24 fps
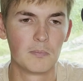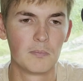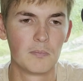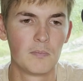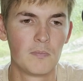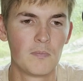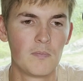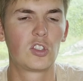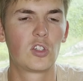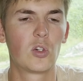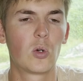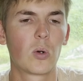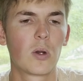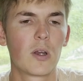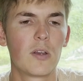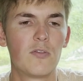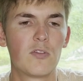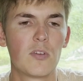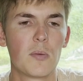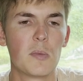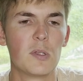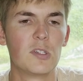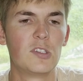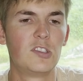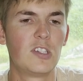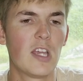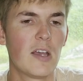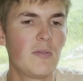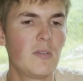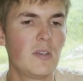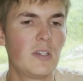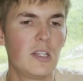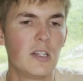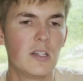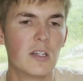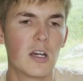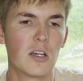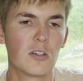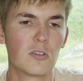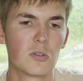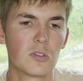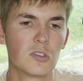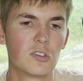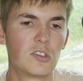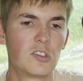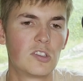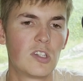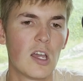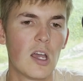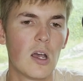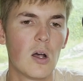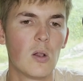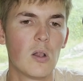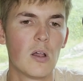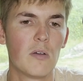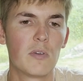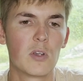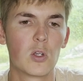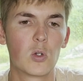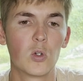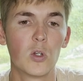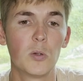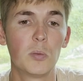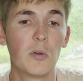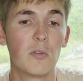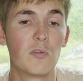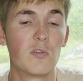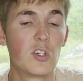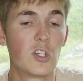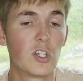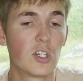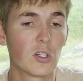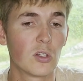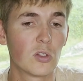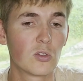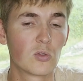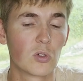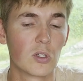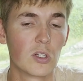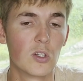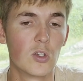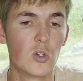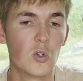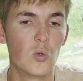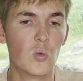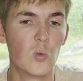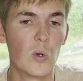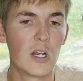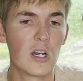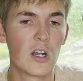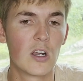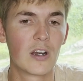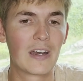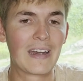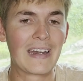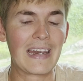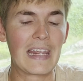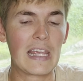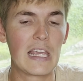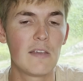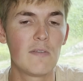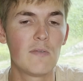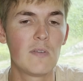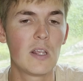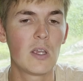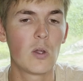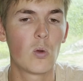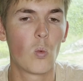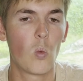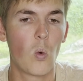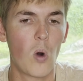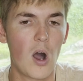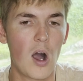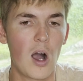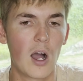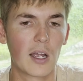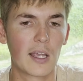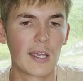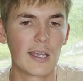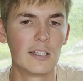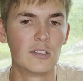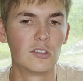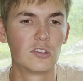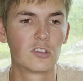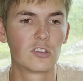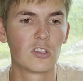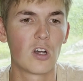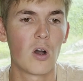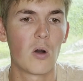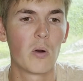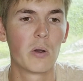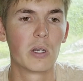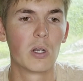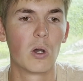A story from the 1700s tell of a group of children who went on an evening walk and saw an